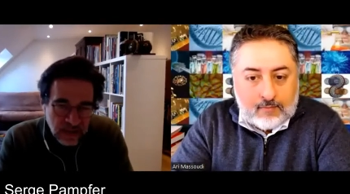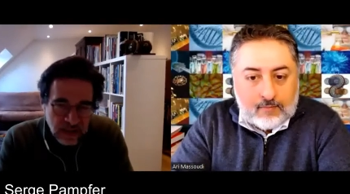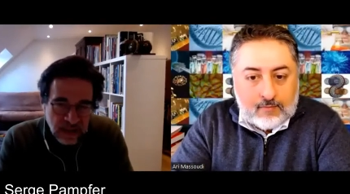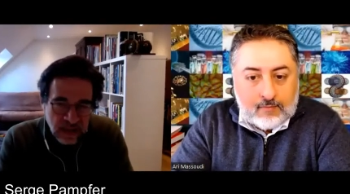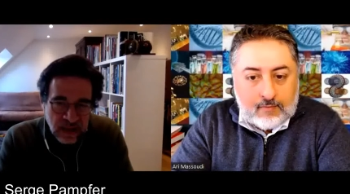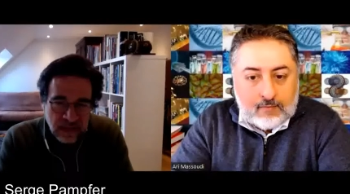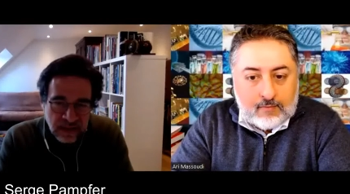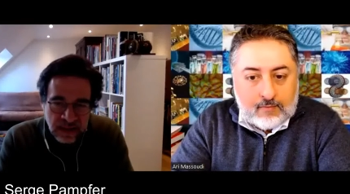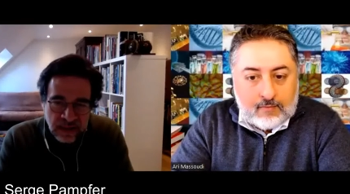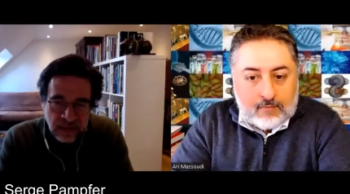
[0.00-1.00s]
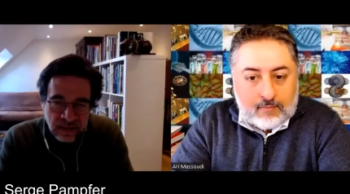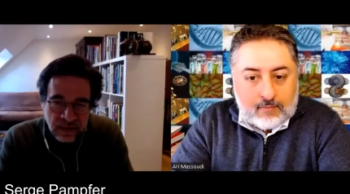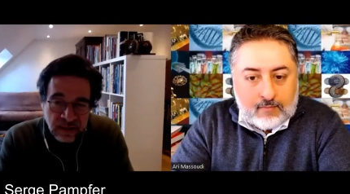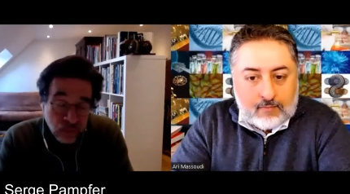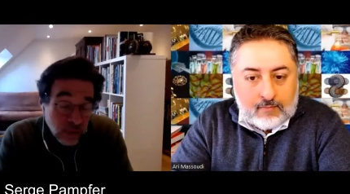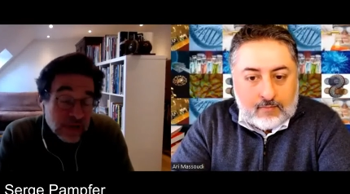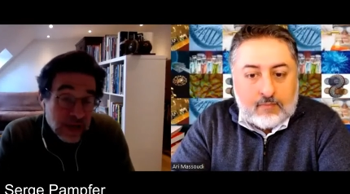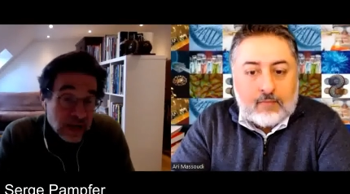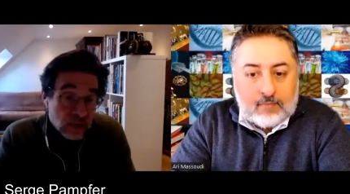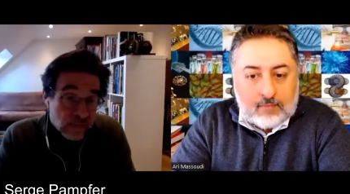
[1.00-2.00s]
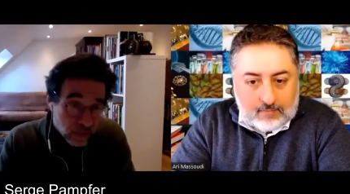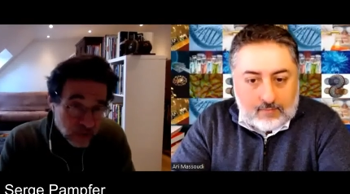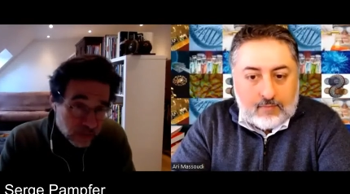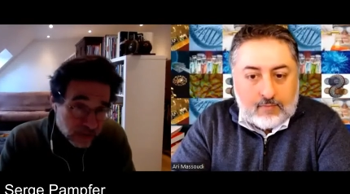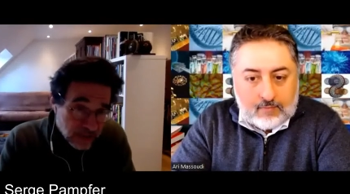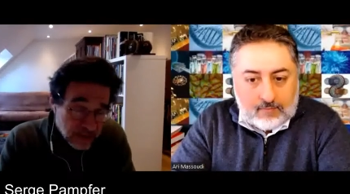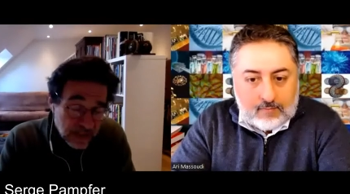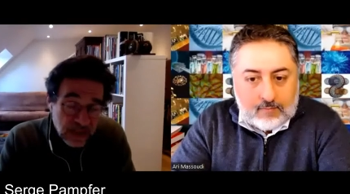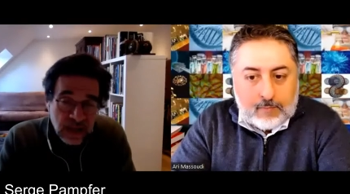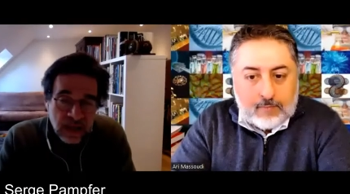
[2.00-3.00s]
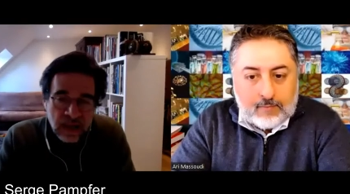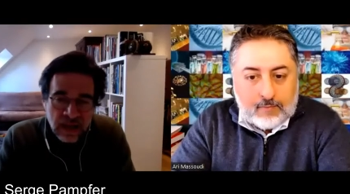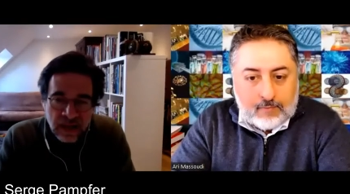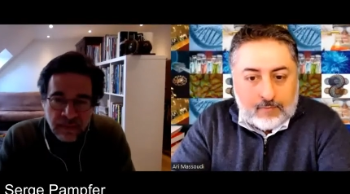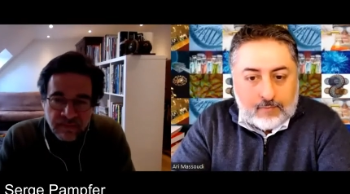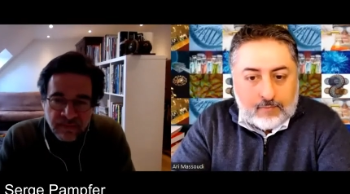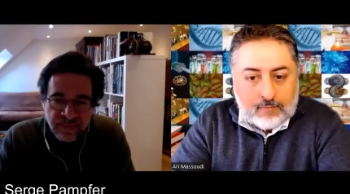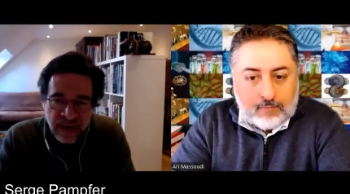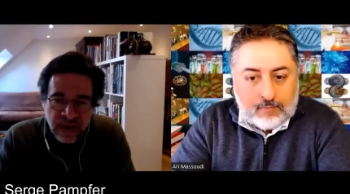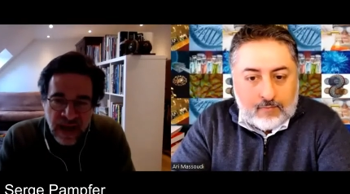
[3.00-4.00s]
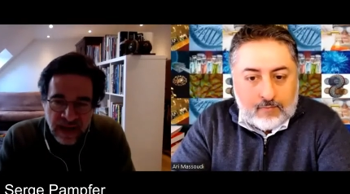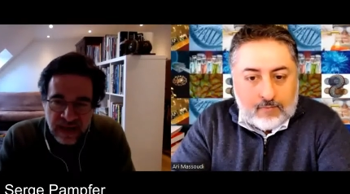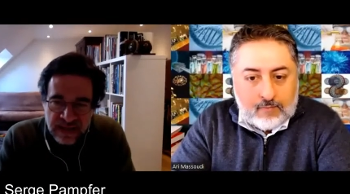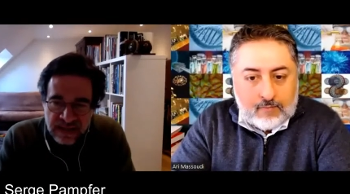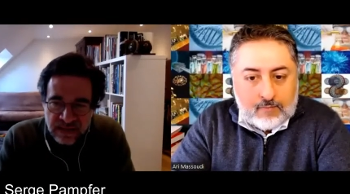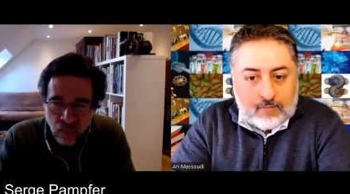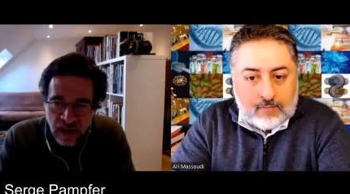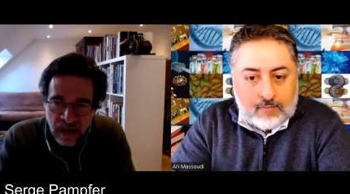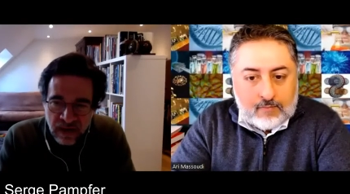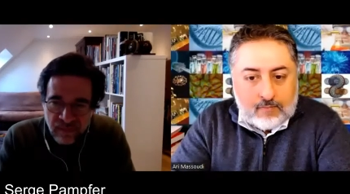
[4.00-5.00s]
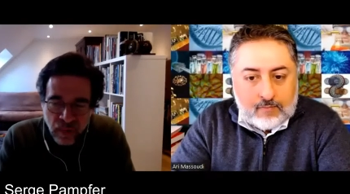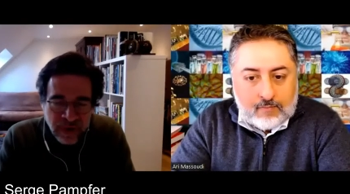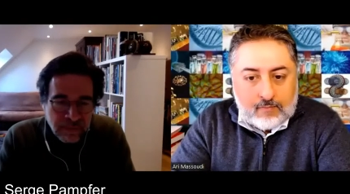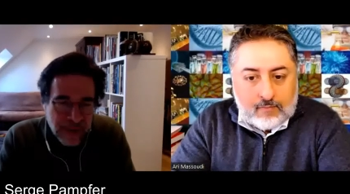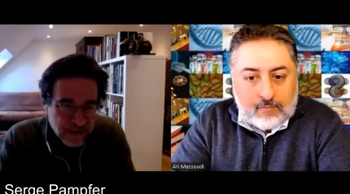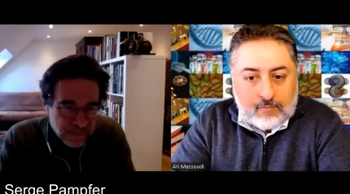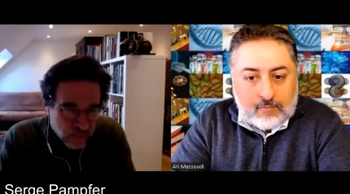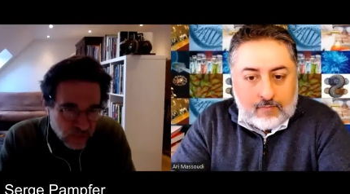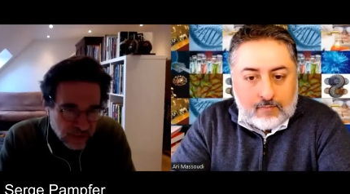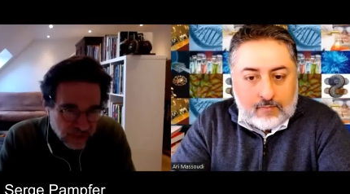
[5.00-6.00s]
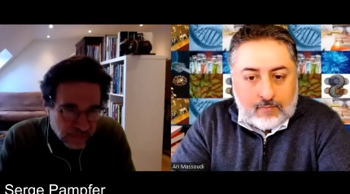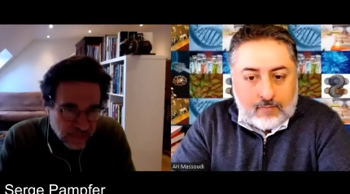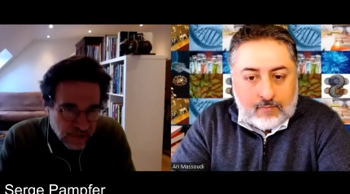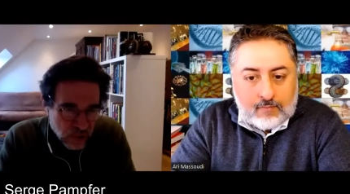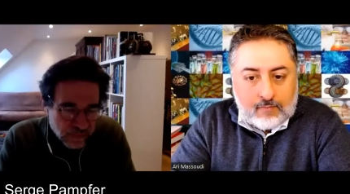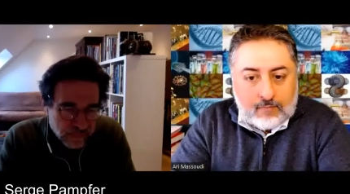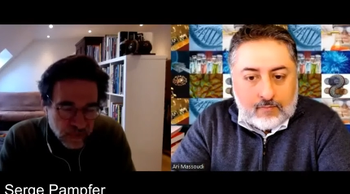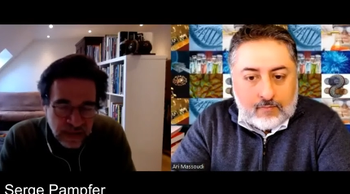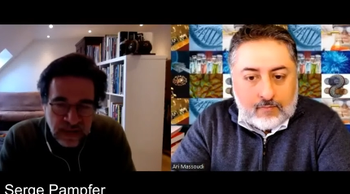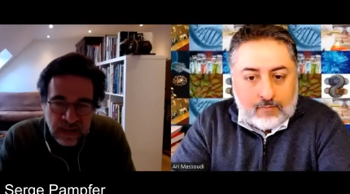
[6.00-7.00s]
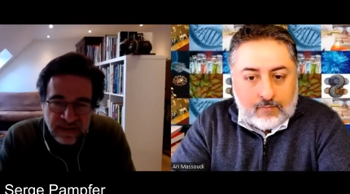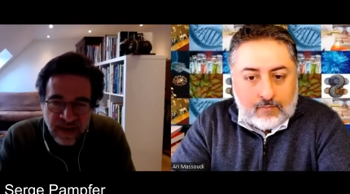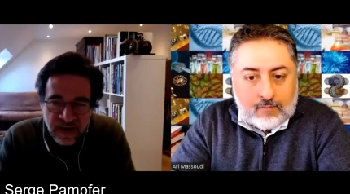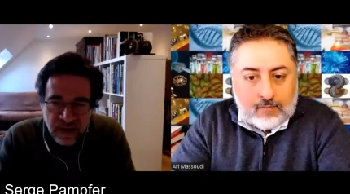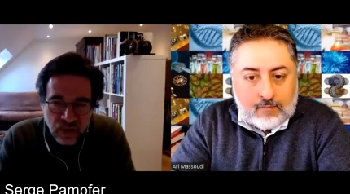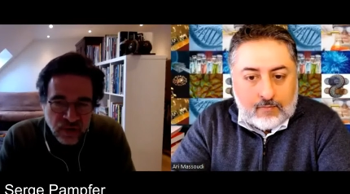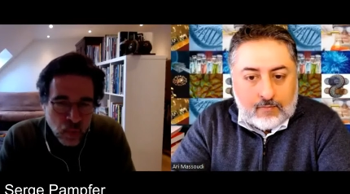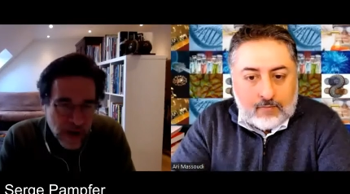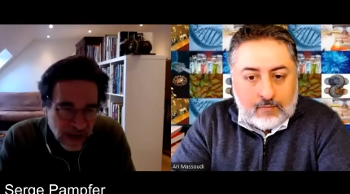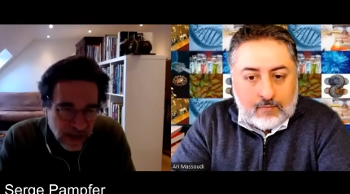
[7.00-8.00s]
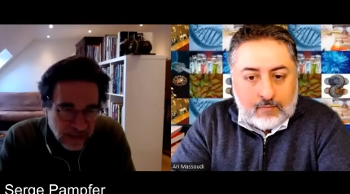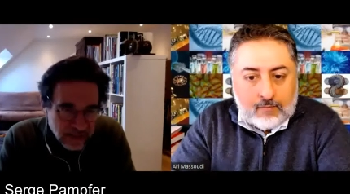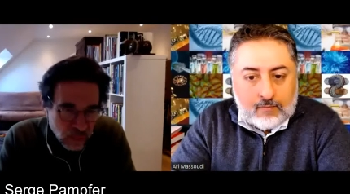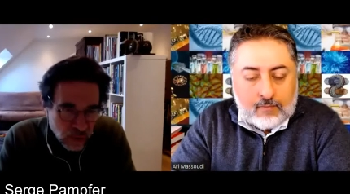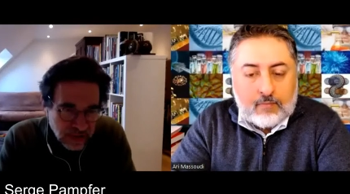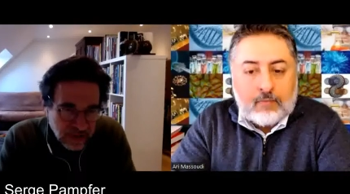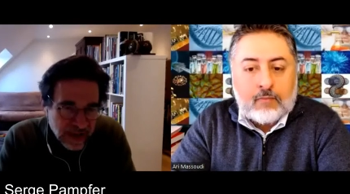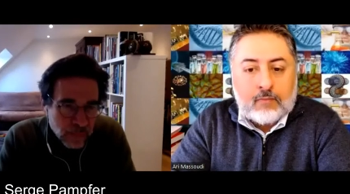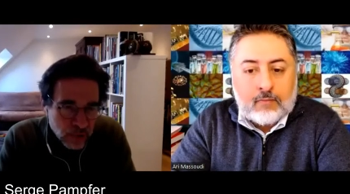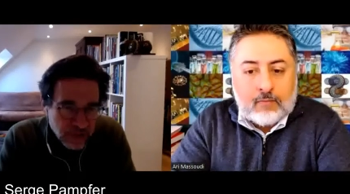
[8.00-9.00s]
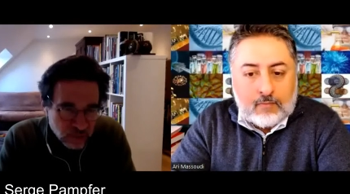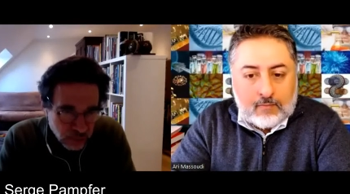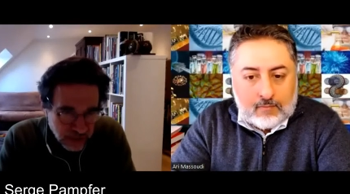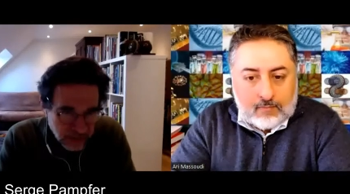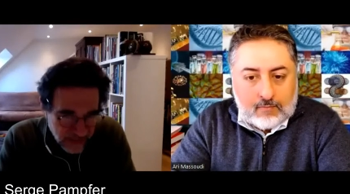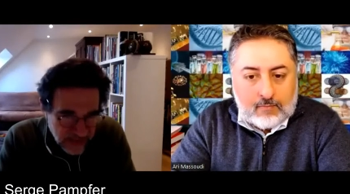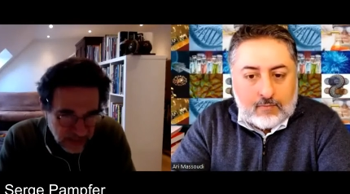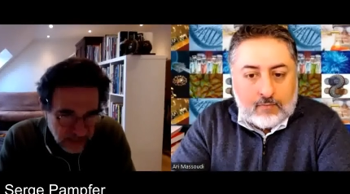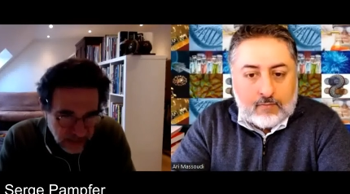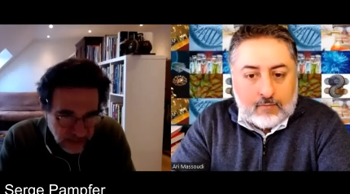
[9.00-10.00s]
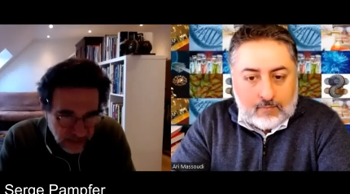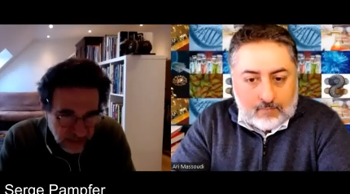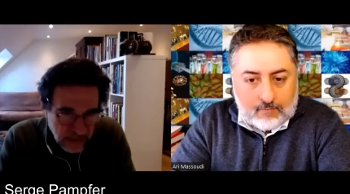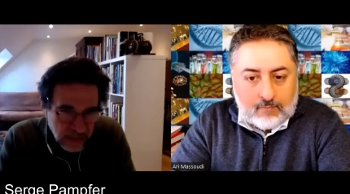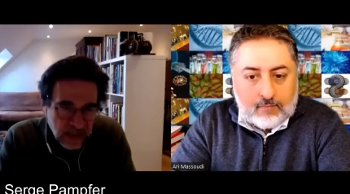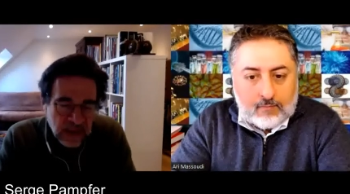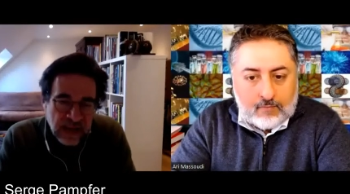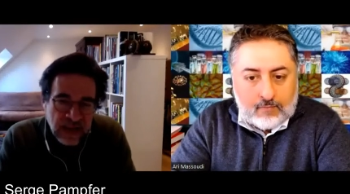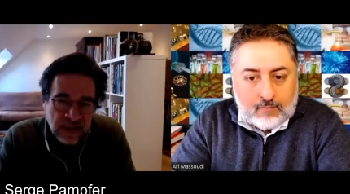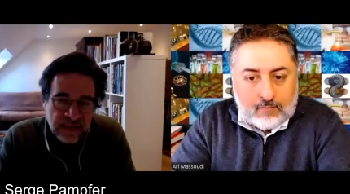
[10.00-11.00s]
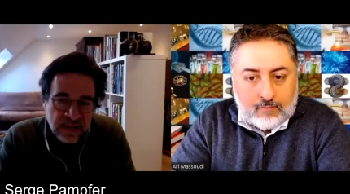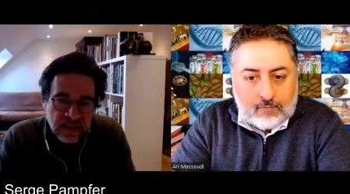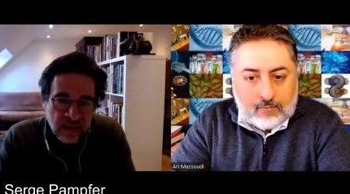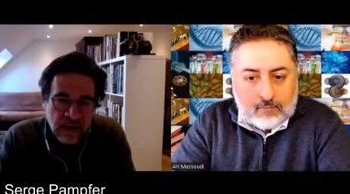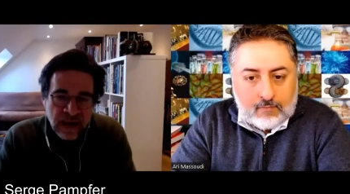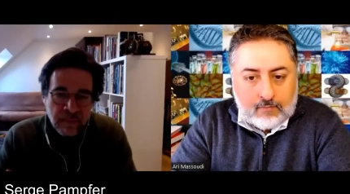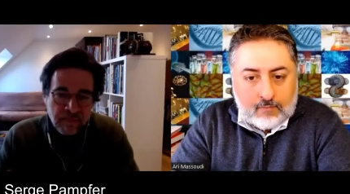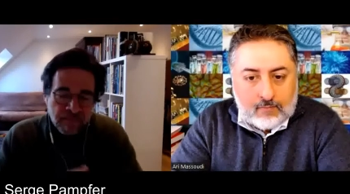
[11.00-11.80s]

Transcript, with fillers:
Speaker 1: in in in eureKARE in the first place, uh, they I guess were very impactful in terms of Uh, telling us where they want the money to be invested in. And uh, I,